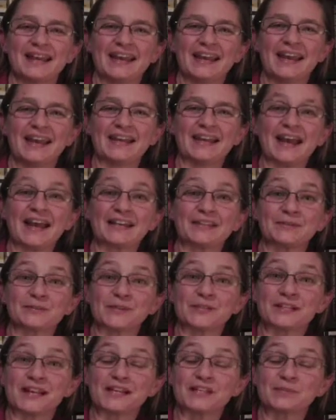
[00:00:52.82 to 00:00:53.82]
And
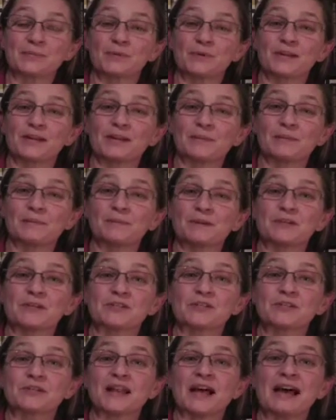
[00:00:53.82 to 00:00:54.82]
actually that's bringing me,
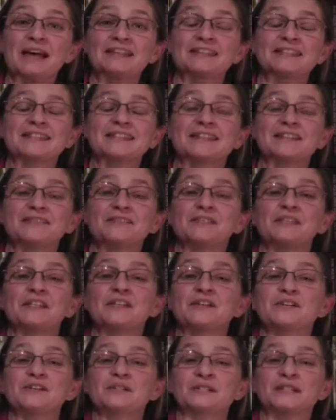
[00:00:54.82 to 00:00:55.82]
because the last 7
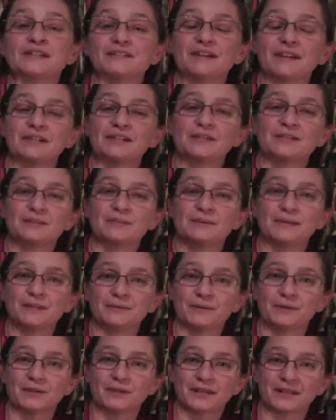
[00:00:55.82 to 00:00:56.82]
years I've actually
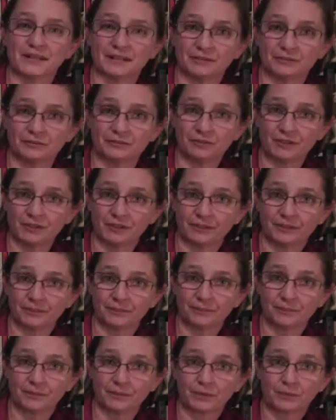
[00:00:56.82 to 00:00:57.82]
been working in the field,
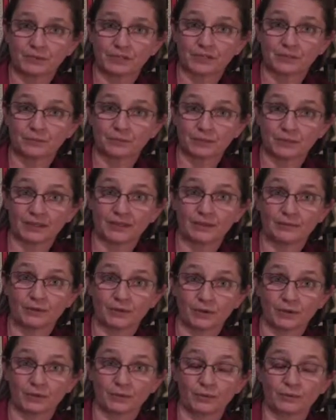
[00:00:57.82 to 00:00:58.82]
which is really
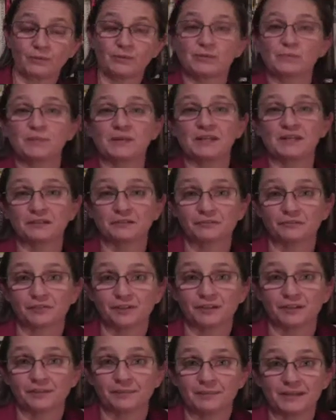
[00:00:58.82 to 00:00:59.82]
work. When we speak in the
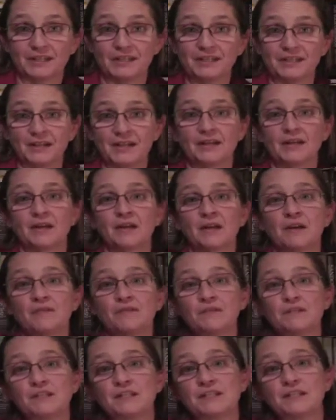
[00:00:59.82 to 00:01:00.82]
field, means
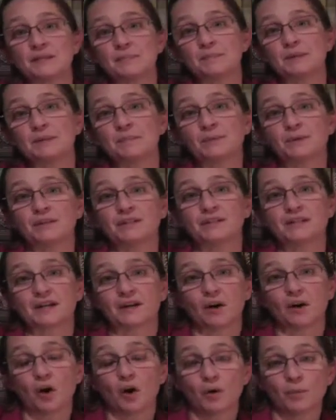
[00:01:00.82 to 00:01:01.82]
visiting people in
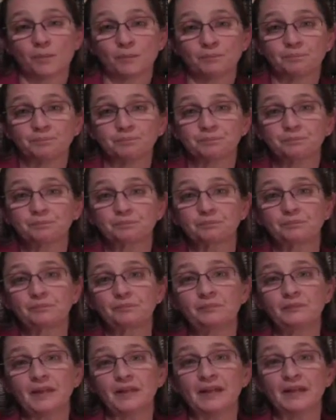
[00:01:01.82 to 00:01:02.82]
their home,
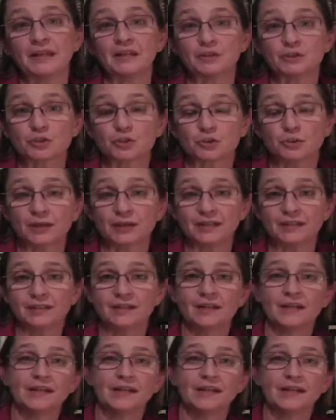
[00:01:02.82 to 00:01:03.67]
in the street,